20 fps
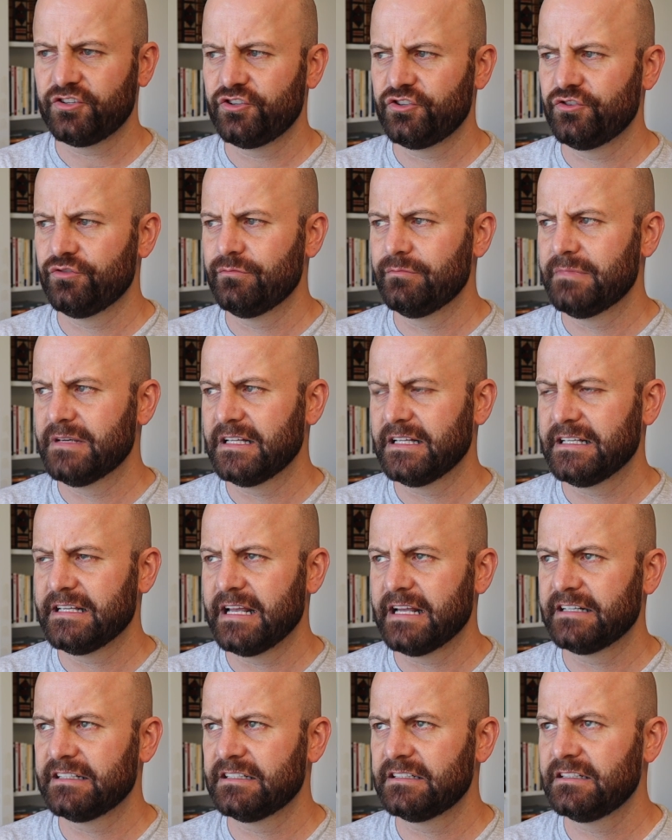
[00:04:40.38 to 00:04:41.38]

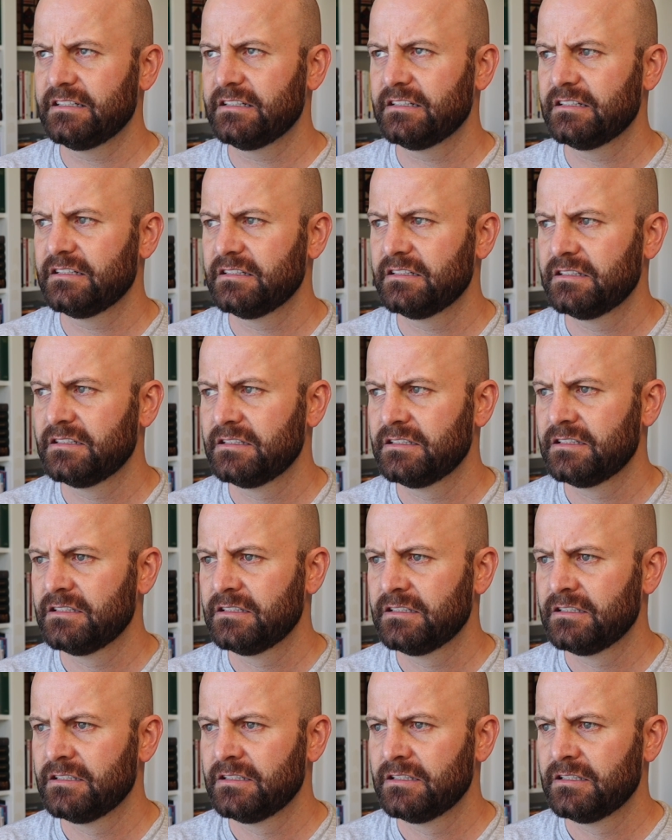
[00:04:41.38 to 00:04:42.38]
humiliated?
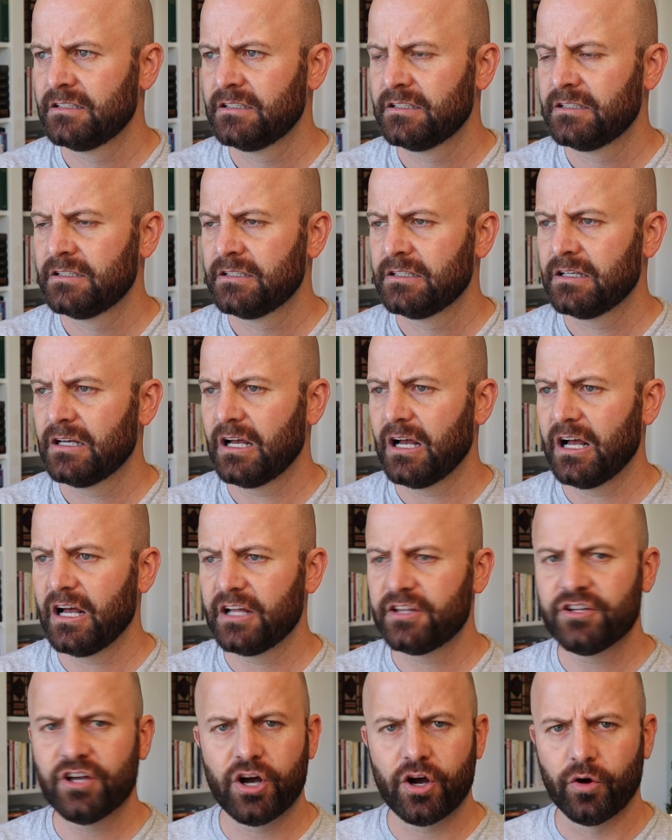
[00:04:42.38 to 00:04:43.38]

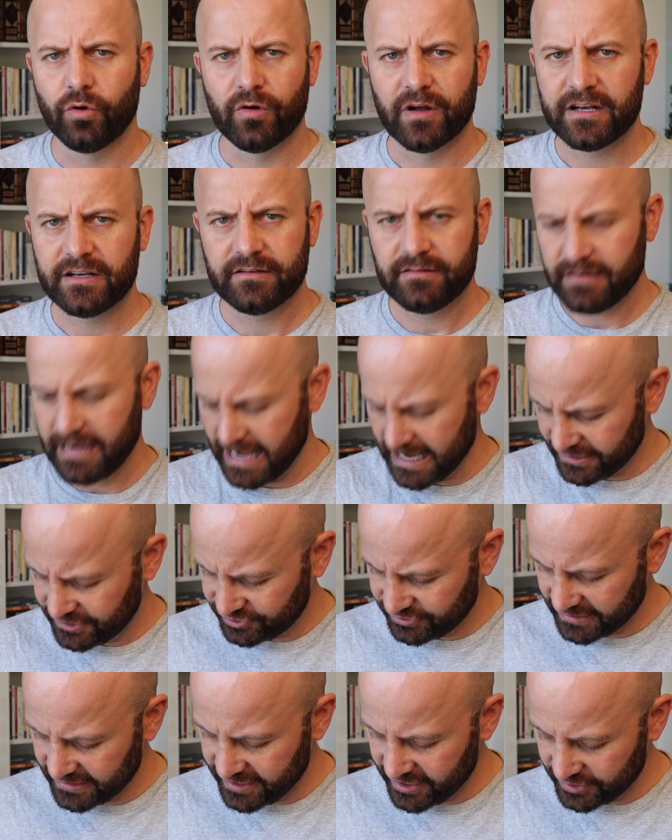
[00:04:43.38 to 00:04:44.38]
No,
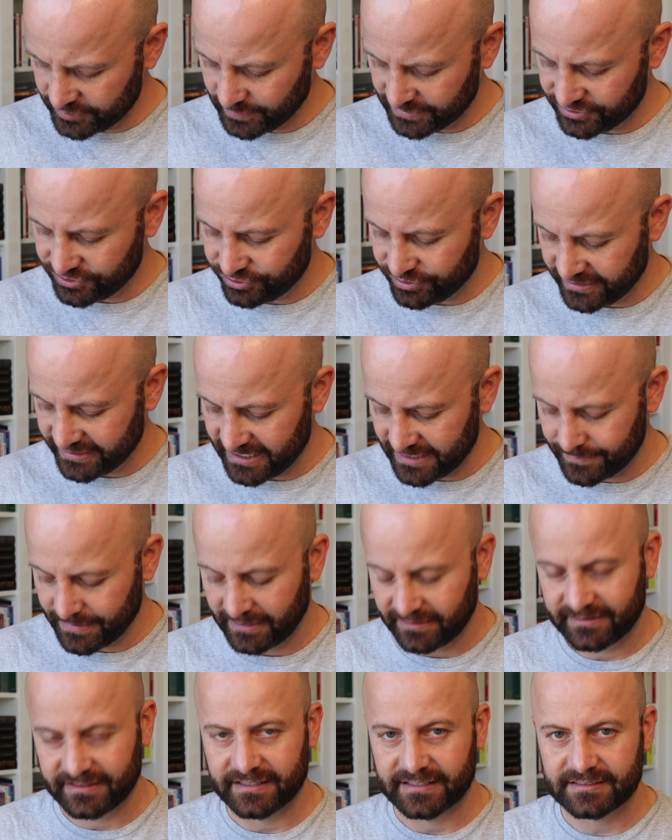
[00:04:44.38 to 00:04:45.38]
actually, here's what's tricky
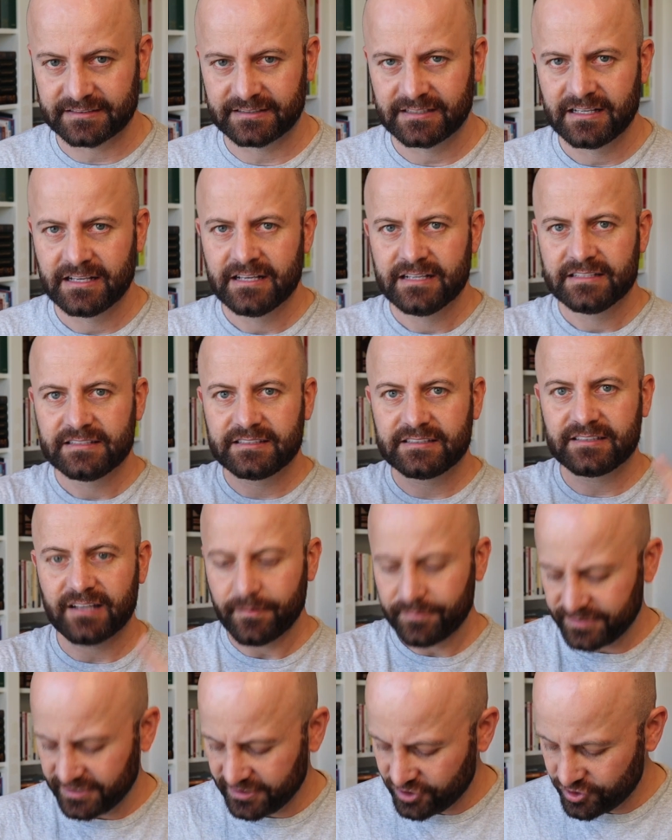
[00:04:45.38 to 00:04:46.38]
about this.
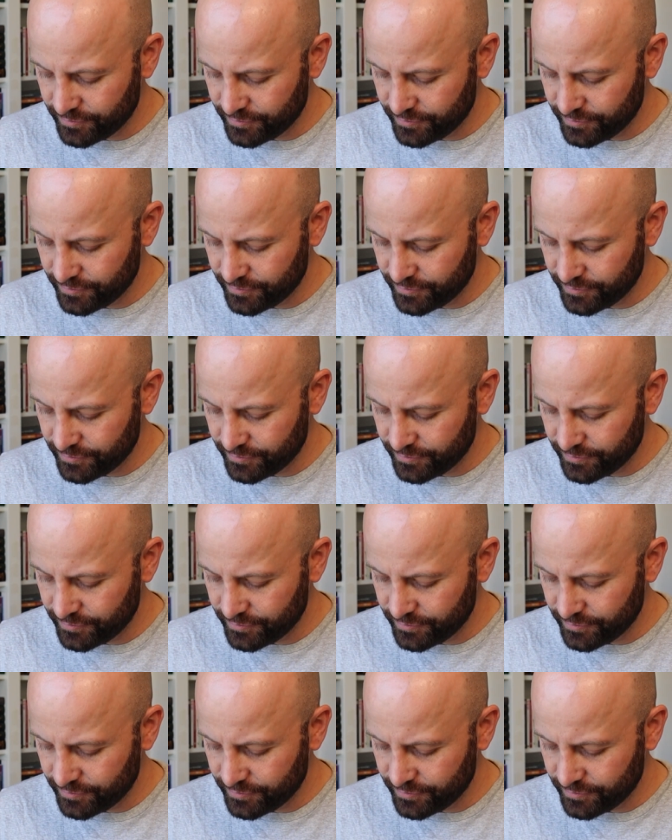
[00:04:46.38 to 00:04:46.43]
Something